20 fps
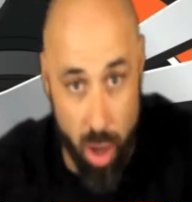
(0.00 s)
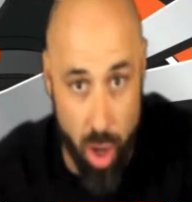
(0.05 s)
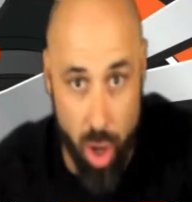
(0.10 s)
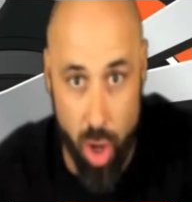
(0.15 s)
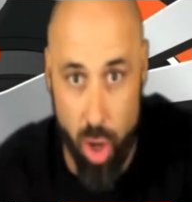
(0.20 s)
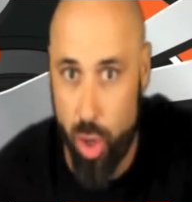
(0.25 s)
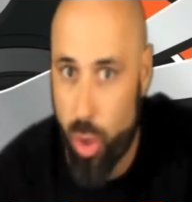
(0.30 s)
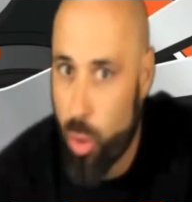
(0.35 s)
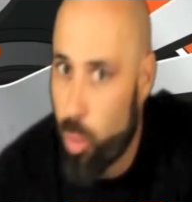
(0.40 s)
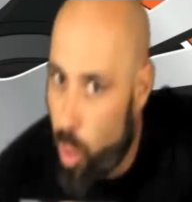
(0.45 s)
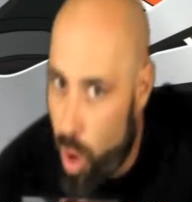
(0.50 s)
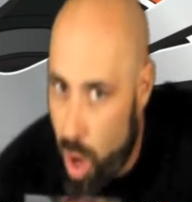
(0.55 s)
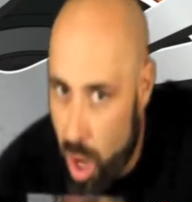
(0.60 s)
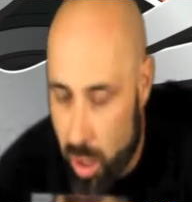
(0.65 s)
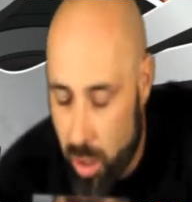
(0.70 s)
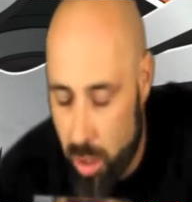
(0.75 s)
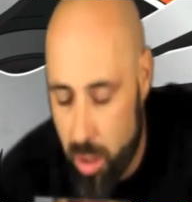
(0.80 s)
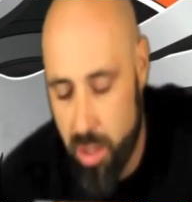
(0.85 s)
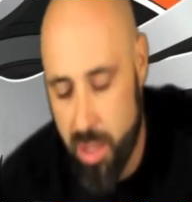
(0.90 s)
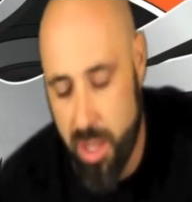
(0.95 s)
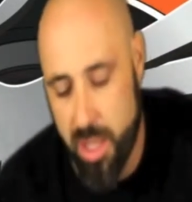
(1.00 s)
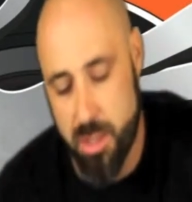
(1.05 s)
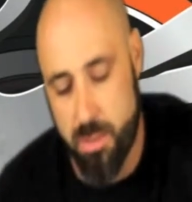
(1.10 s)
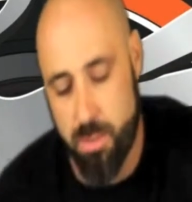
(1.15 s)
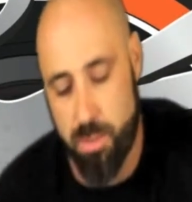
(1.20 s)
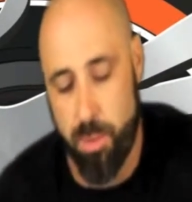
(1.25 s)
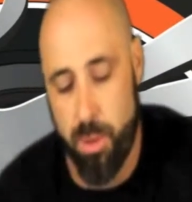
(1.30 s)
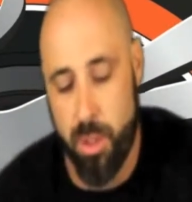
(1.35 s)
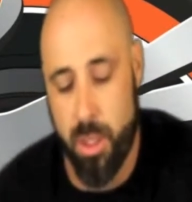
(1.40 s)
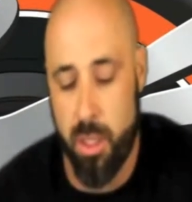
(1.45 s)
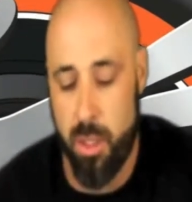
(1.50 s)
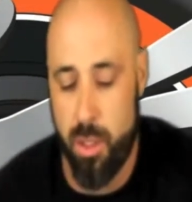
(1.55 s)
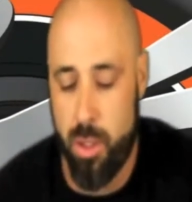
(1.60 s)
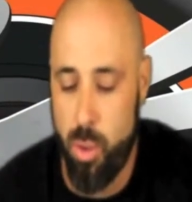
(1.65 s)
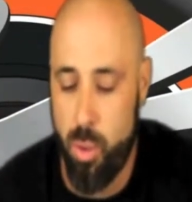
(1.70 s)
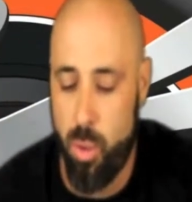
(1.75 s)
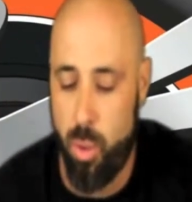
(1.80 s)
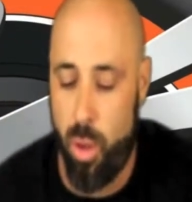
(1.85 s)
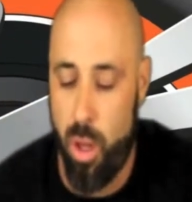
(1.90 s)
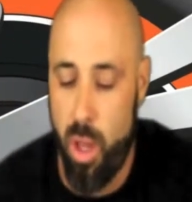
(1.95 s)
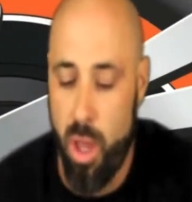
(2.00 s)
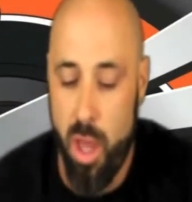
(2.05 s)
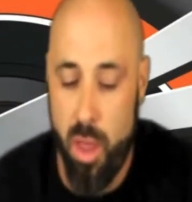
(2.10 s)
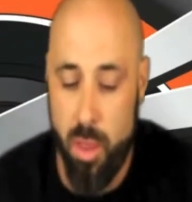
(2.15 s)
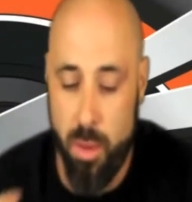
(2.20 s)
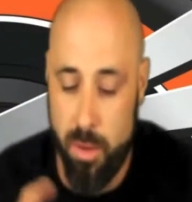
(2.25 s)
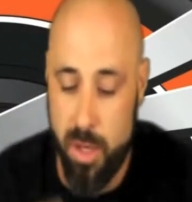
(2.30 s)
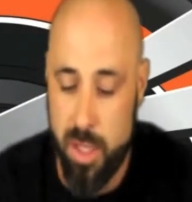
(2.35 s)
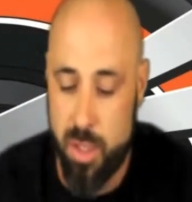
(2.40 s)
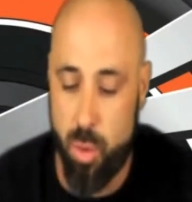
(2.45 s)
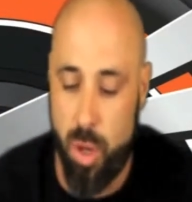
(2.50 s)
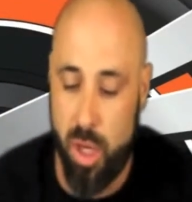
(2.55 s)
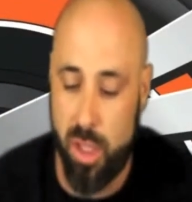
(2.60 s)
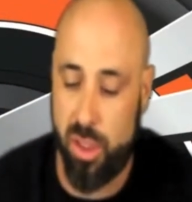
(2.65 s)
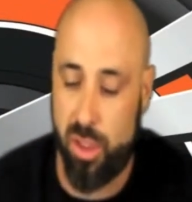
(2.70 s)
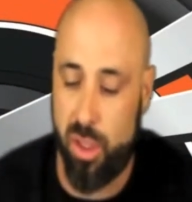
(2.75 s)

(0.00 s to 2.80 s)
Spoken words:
Underwater. That's freaking cool. The wristwatch